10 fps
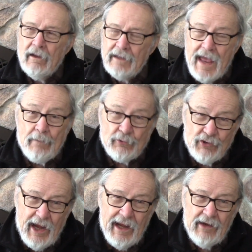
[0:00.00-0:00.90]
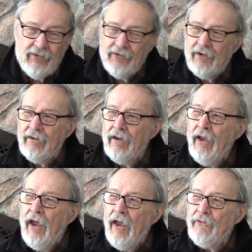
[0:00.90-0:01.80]
lamb shanks and
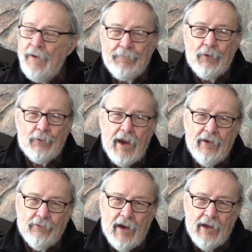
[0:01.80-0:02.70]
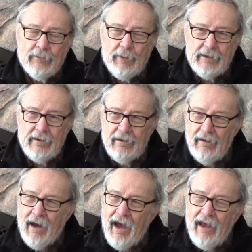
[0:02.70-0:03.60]
different restaurants, but
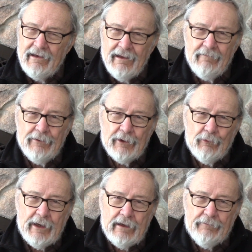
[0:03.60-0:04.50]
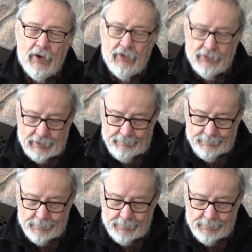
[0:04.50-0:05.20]
I love the Greek version.